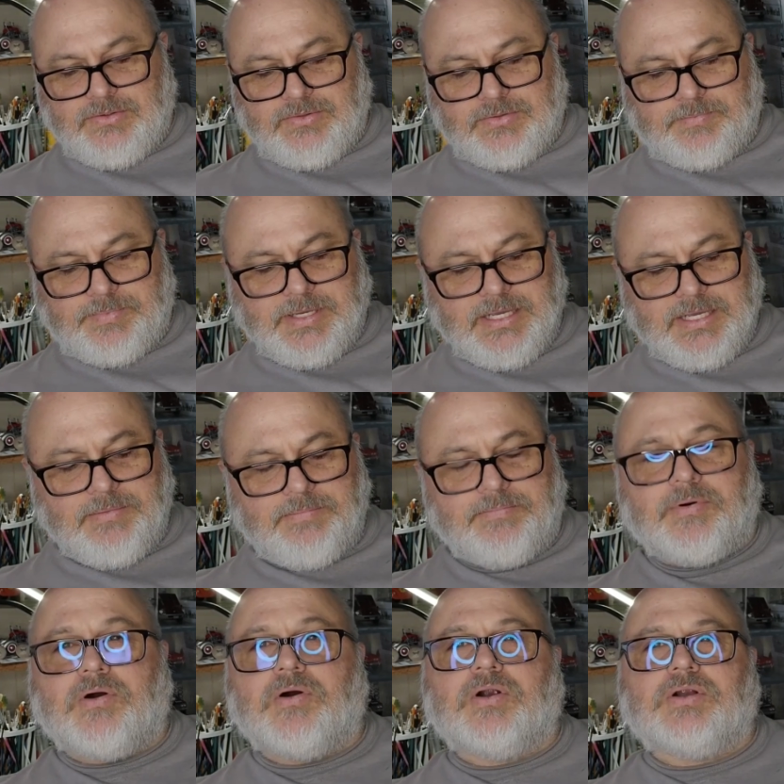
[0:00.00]
do the PE
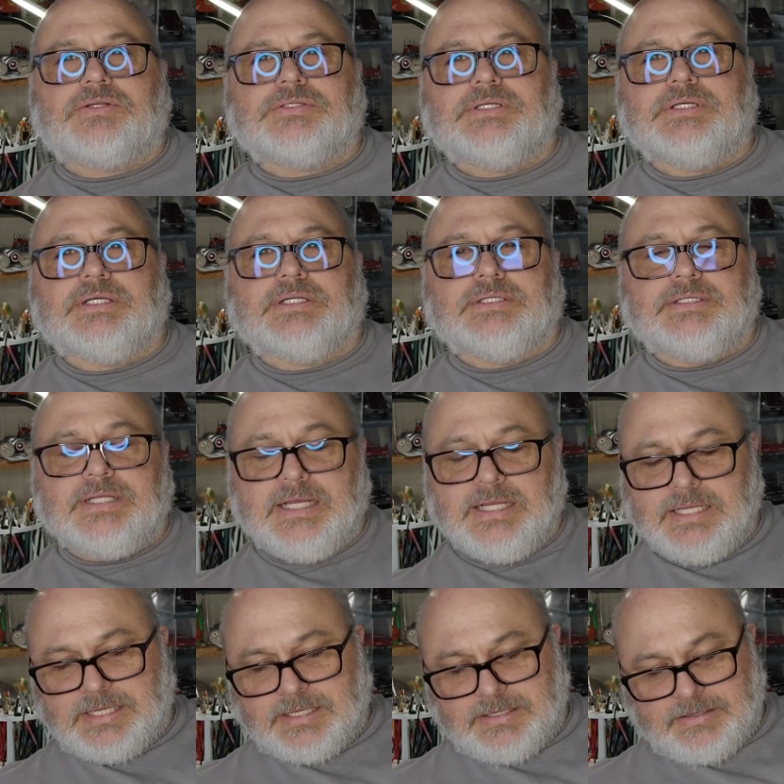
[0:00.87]
parts and
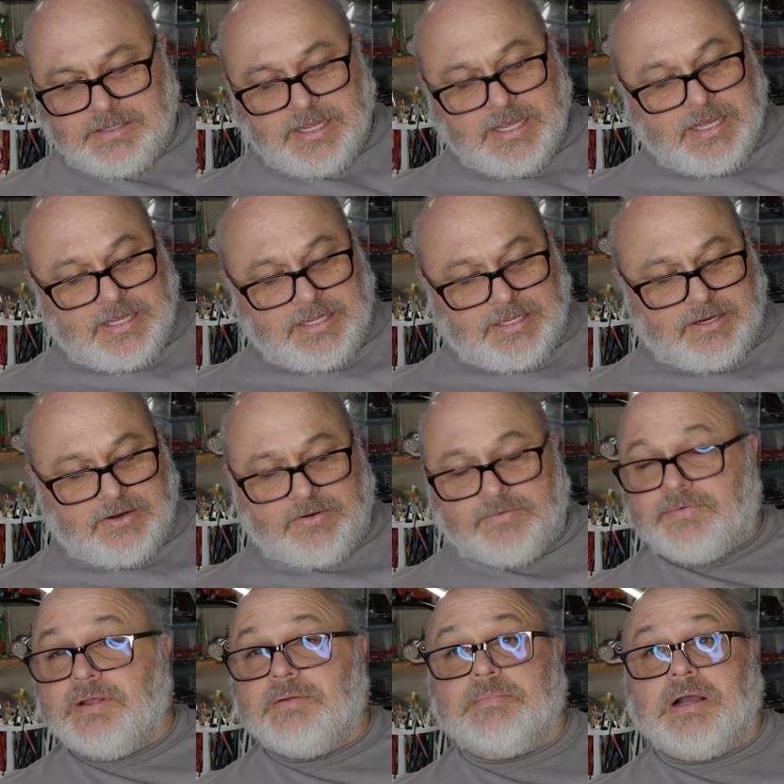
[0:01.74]
didn't, you
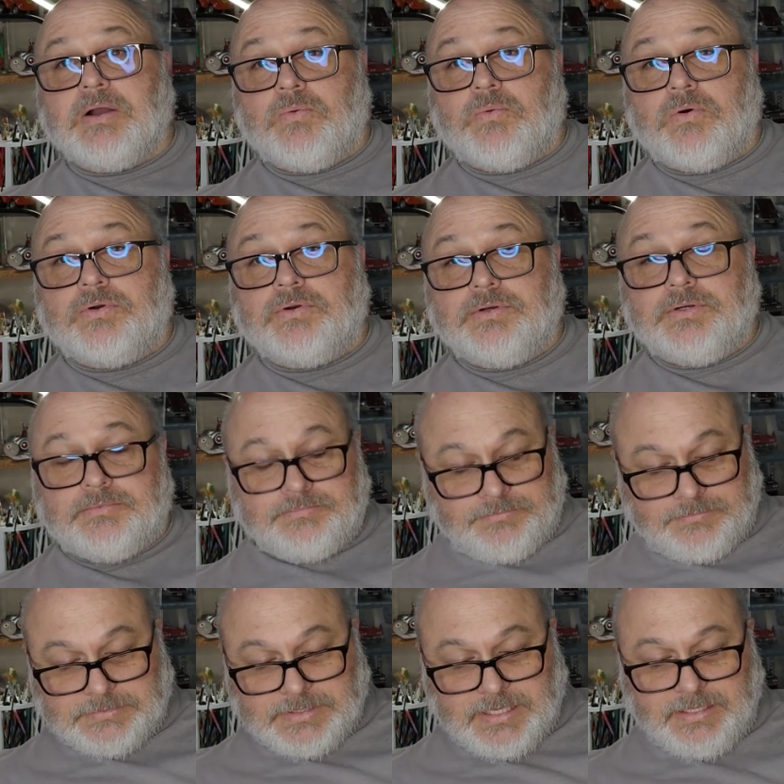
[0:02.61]
know, if anybody wanted
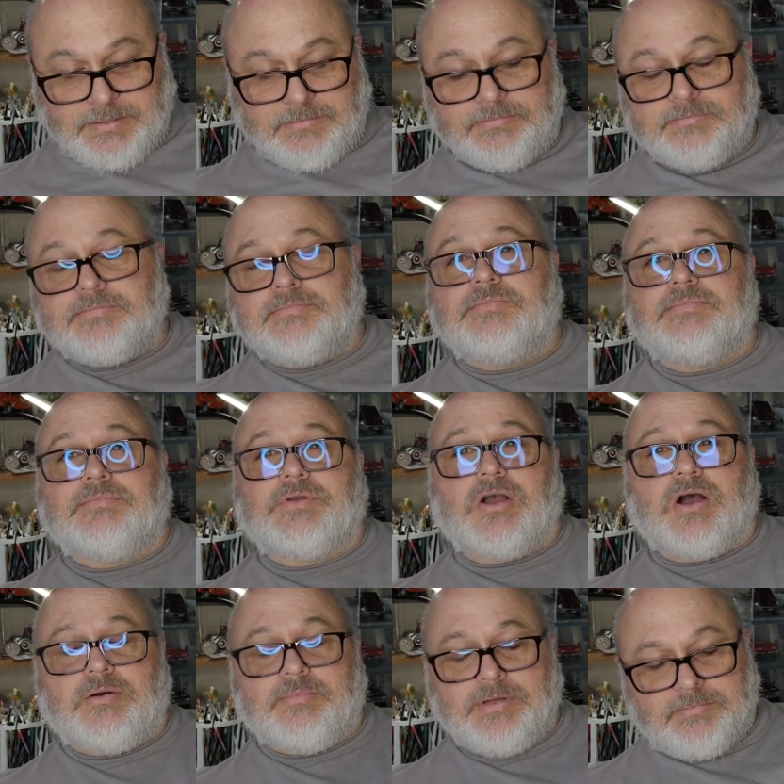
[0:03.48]
them, hey,
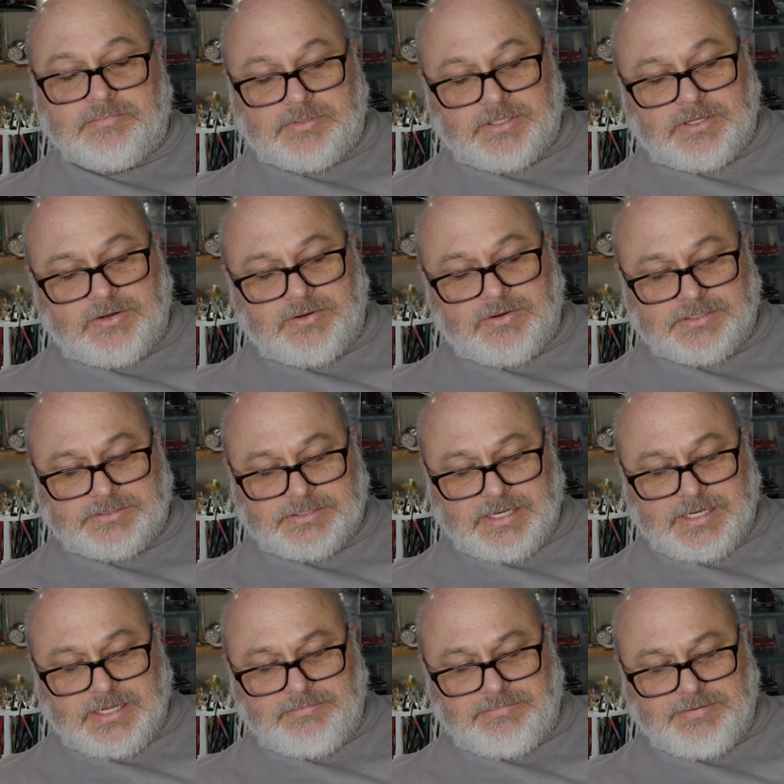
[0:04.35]
comment below. I
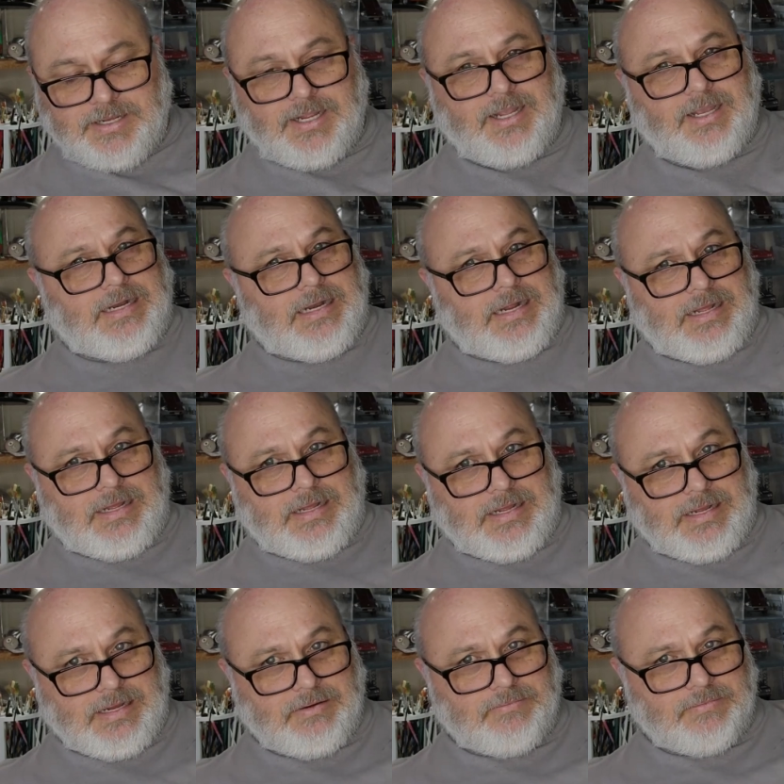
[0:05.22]
said, hey man,
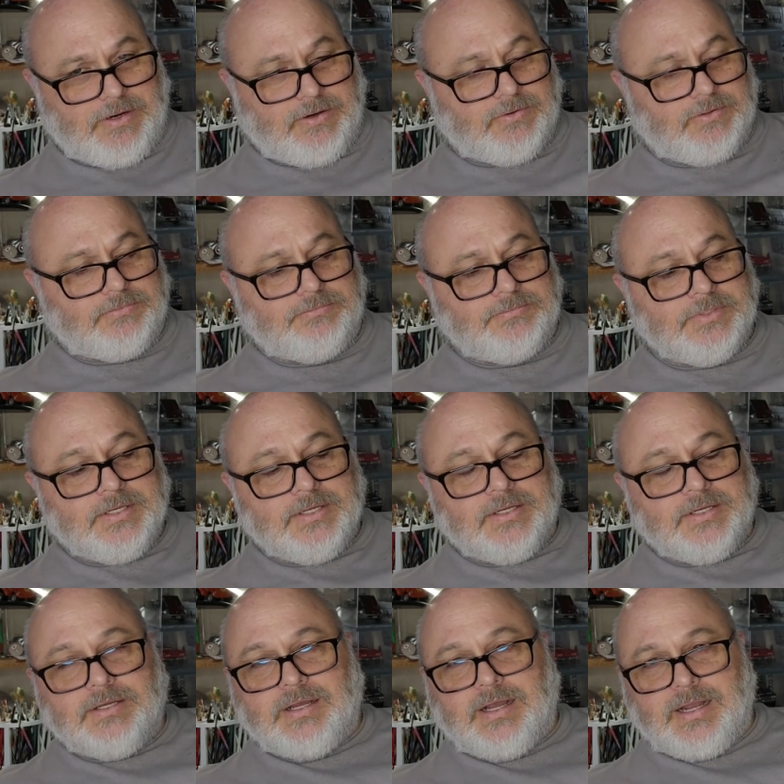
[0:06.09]
I want them.
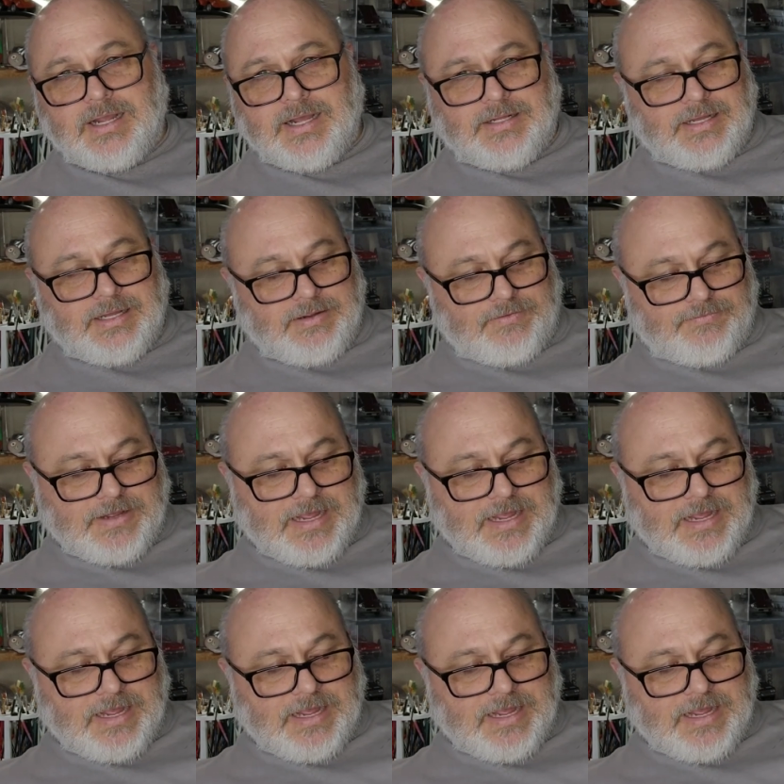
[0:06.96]
I got like